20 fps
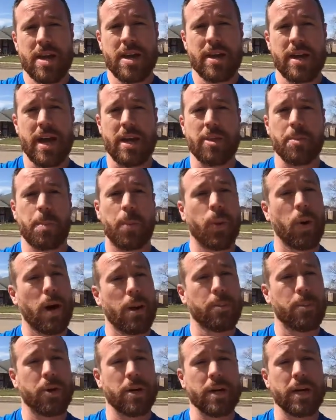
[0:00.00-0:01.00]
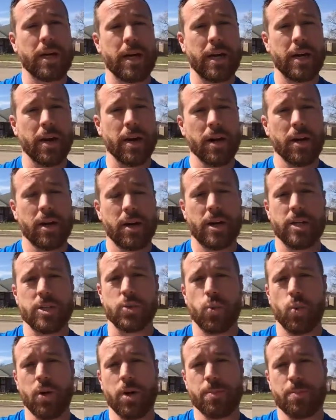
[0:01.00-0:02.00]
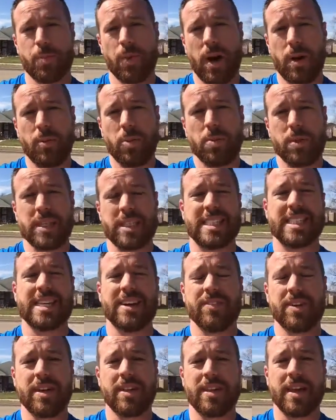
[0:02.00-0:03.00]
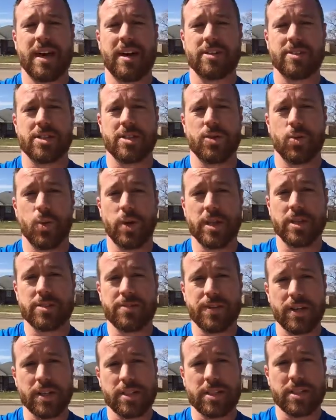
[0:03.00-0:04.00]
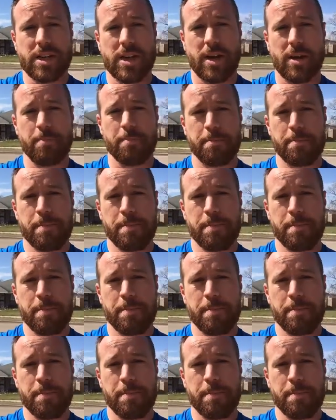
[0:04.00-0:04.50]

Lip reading: Now the property here is worth probably $70,000 when it's fixed up.